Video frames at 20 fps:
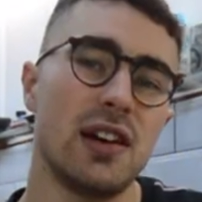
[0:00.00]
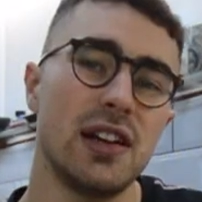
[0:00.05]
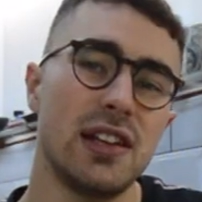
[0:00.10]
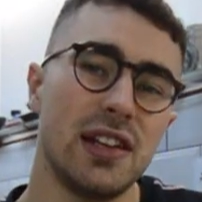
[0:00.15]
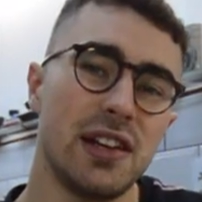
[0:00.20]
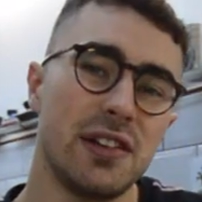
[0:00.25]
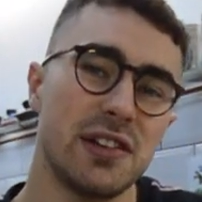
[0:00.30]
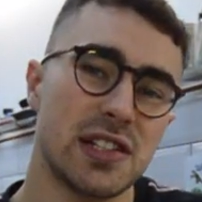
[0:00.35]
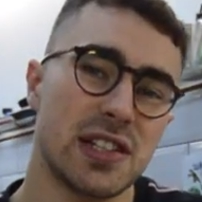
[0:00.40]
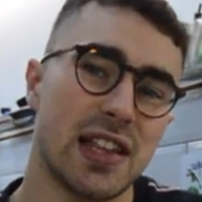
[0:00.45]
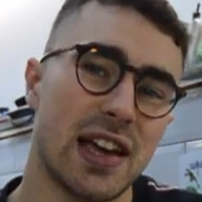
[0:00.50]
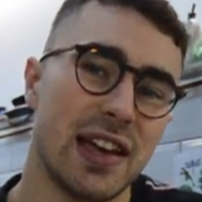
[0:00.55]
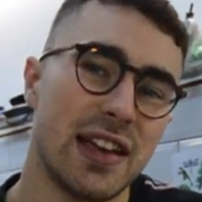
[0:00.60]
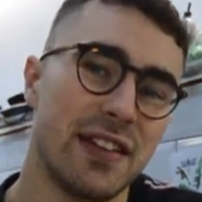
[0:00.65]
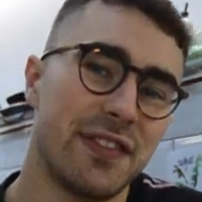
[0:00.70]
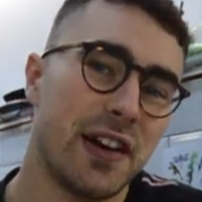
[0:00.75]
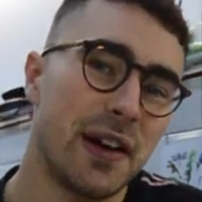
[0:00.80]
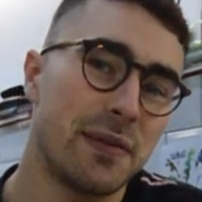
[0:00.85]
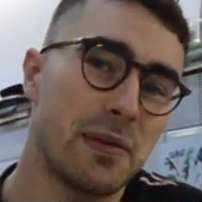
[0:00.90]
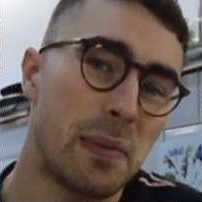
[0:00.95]
idea is that
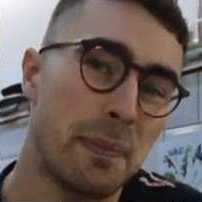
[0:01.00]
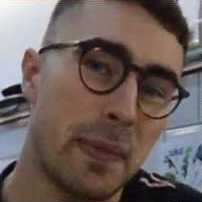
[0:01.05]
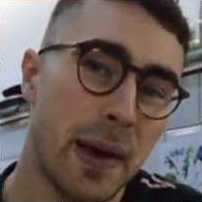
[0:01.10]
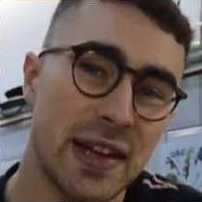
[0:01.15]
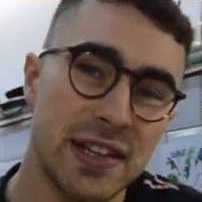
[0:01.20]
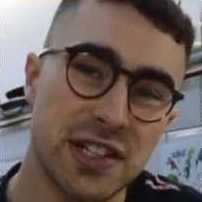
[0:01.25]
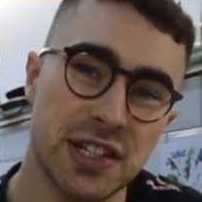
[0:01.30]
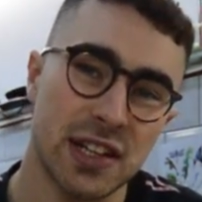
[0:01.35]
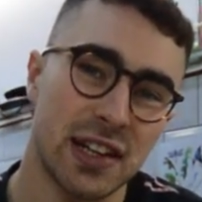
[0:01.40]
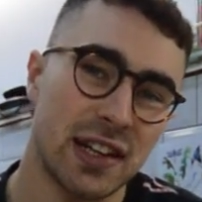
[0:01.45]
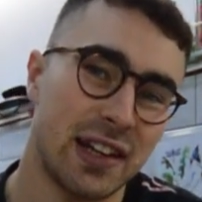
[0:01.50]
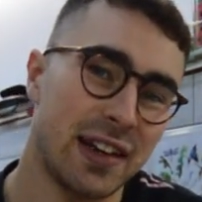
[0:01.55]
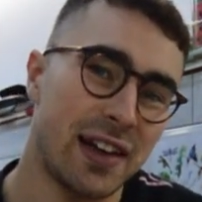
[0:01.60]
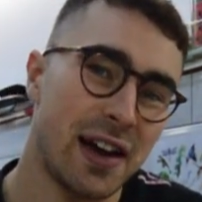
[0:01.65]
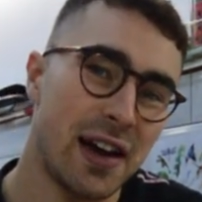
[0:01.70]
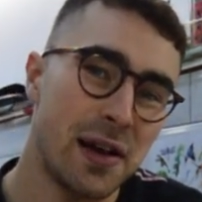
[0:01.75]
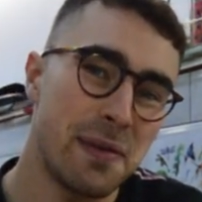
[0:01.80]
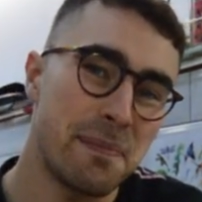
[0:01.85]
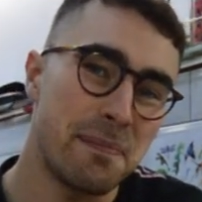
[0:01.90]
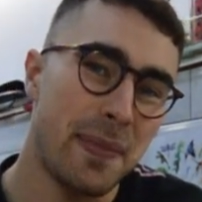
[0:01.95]
if I'm a patient and
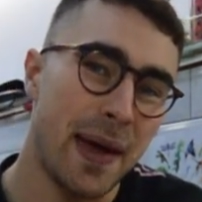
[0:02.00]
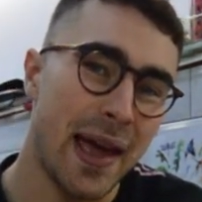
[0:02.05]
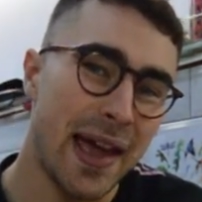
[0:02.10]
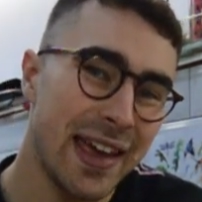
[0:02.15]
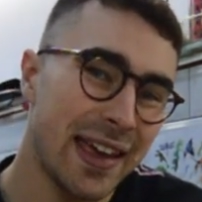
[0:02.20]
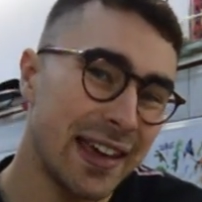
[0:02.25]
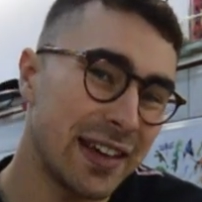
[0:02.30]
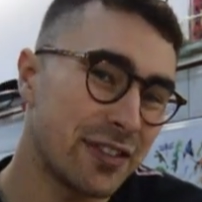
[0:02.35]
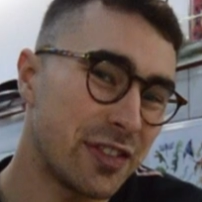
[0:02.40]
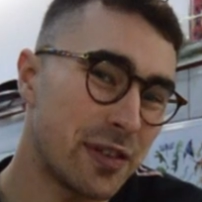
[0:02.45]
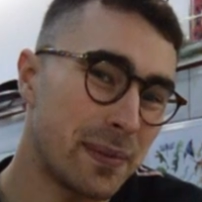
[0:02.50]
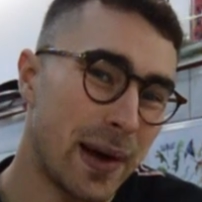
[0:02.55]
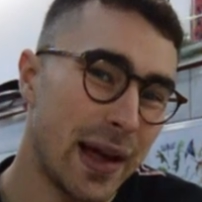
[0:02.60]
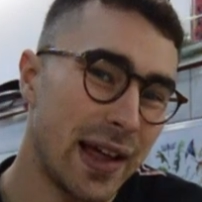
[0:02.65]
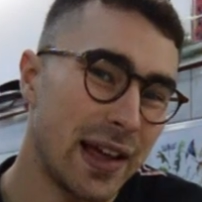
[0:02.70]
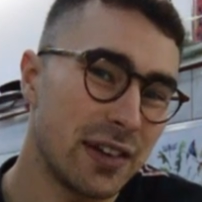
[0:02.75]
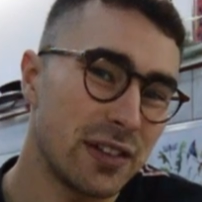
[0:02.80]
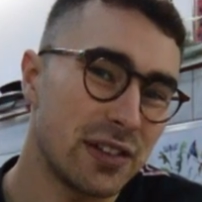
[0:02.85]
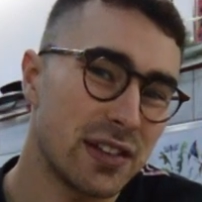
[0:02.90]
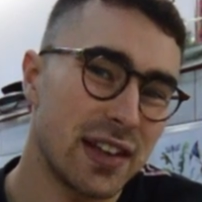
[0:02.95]
I'm paying for my
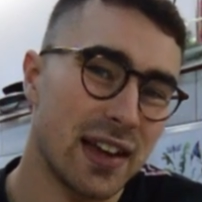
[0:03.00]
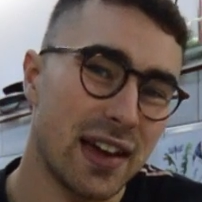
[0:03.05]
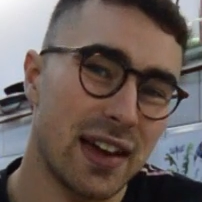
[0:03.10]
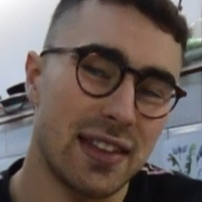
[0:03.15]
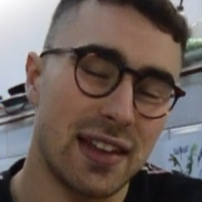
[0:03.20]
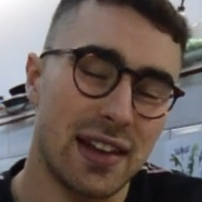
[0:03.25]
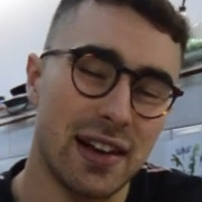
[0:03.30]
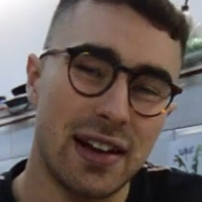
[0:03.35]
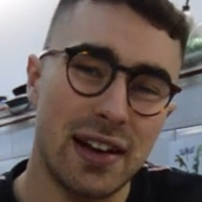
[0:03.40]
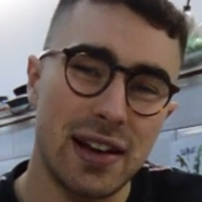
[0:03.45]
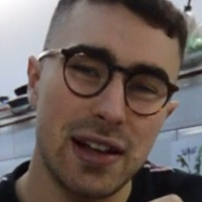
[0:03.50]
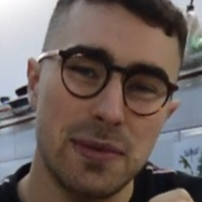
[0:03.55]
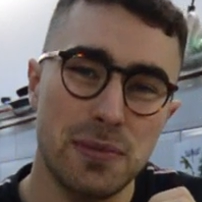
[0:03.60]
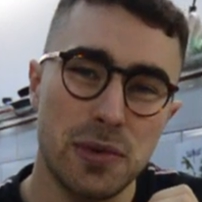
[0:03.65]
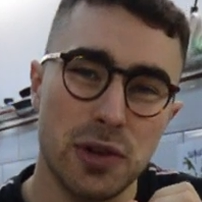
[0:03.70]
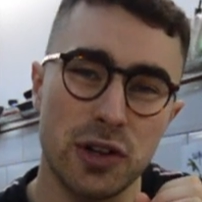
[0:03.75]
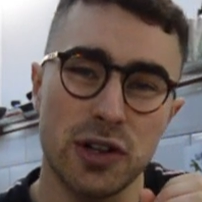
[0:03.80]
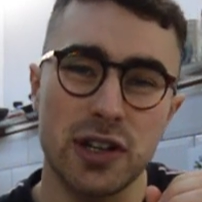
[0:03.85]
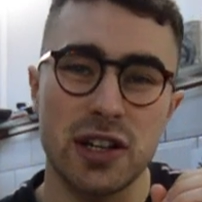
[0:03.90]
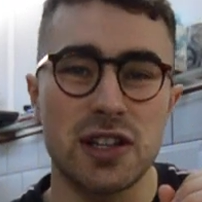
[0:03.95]
healthcare, then I'm
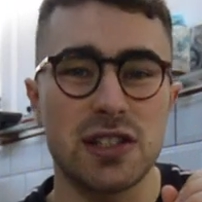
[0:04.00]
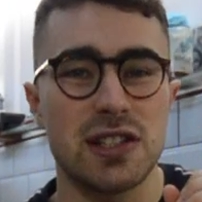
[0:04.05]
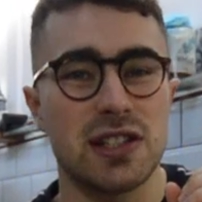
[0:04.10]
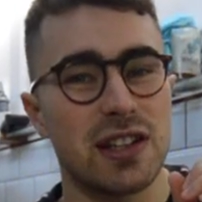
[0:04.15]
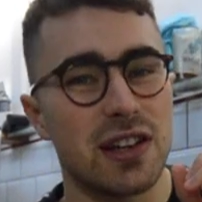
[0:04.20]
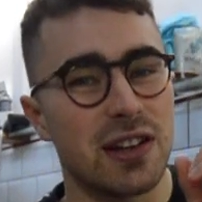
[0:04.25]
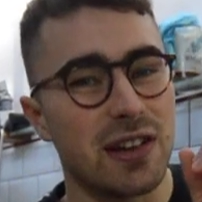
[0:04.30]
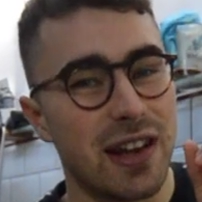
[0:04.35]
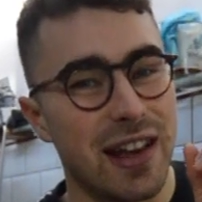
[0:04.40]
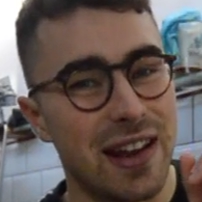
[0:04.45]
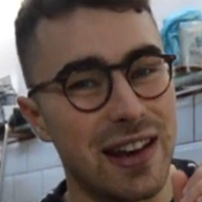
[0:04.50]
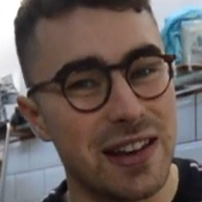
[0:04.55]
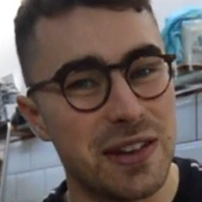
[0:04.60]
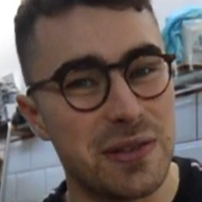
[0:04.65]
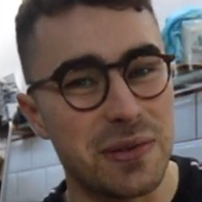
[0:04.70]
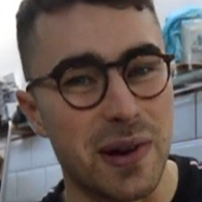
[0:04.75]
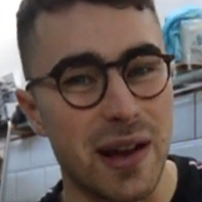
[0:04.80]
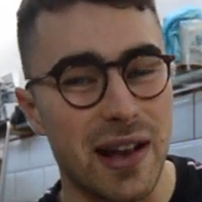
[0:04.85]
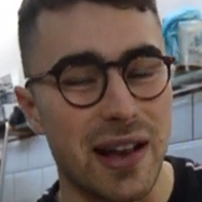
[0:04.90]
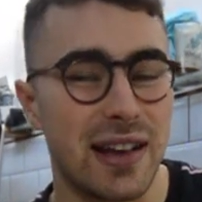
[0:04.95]
not going to go
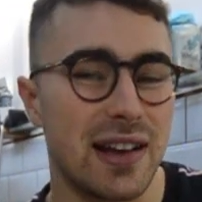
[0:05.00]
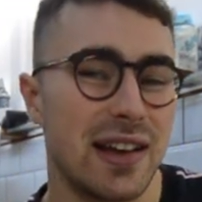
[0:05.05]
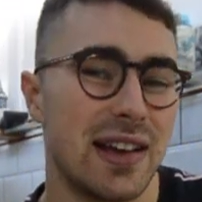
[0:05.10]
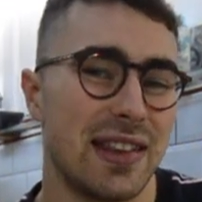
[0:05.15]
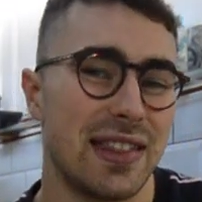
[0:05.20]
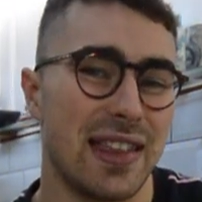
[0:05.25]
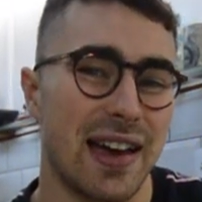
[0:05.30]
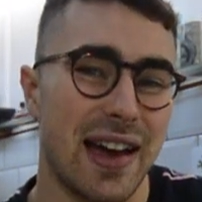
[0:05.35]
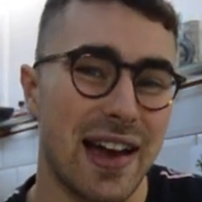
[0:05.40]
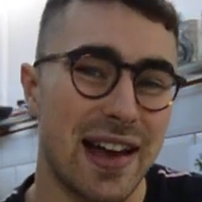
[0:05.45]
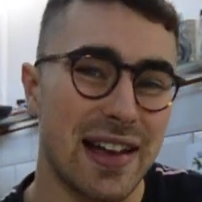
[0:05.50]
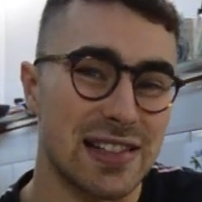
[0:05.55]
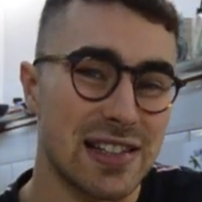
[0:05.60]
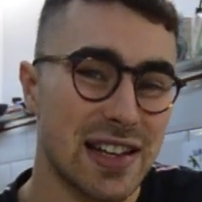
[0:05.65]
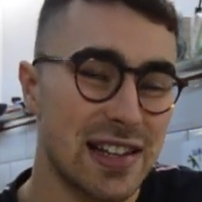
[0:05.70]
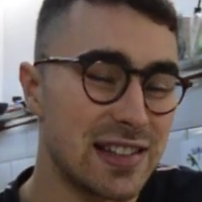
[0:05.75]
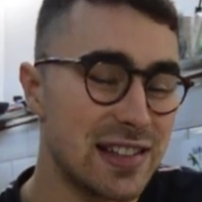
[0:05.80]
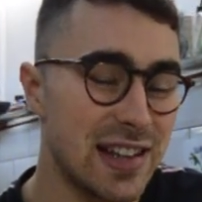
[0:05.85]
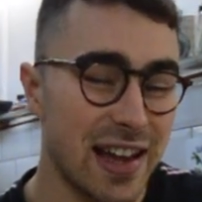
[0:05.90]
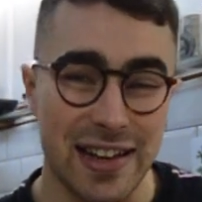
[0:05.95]
anywhere that has
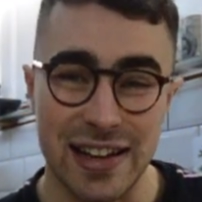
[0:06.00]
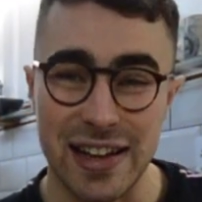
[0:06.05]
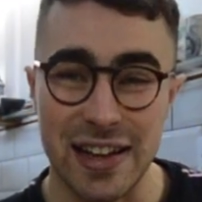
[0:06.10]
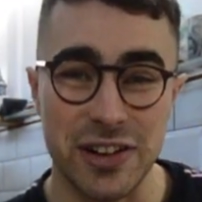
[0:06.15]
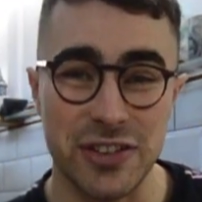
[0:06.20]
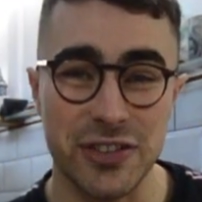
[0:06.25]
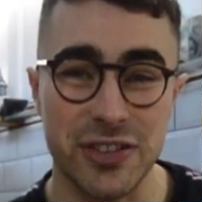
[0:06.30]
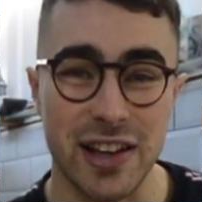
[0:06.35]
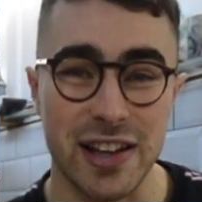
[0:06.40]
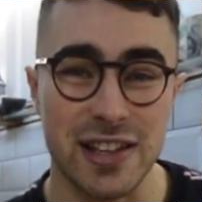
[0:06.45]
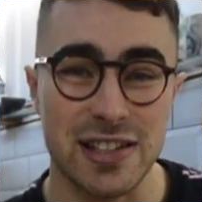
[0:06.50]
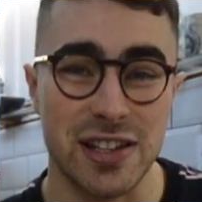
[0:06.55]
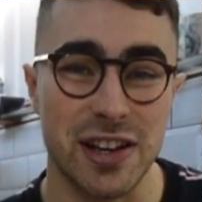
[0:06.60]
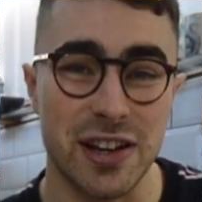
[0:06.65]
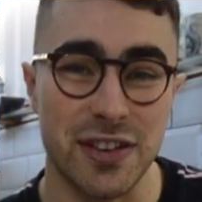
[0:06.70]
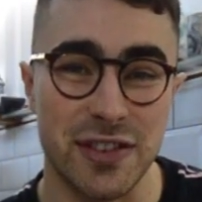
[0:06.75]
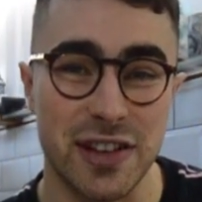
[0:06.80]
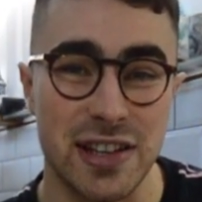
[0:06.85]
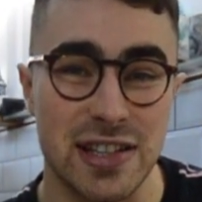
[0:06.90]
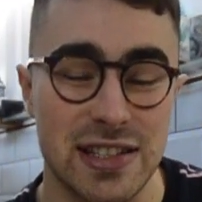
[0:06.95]
a dead healthcare
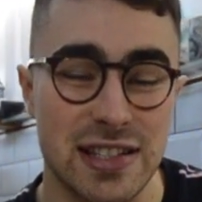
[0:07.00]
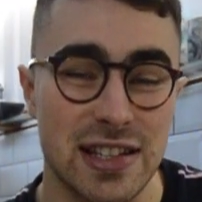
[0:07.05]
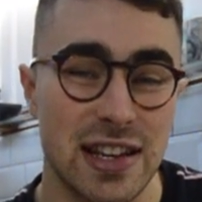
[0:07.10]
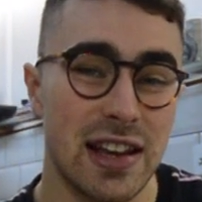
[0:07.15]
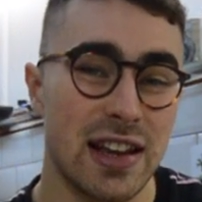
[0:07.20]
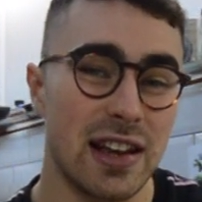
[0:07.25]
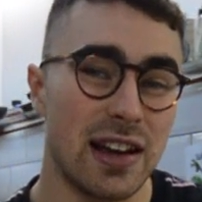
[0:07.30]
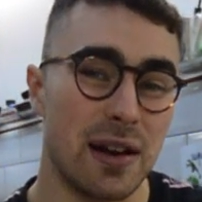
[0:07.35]
service.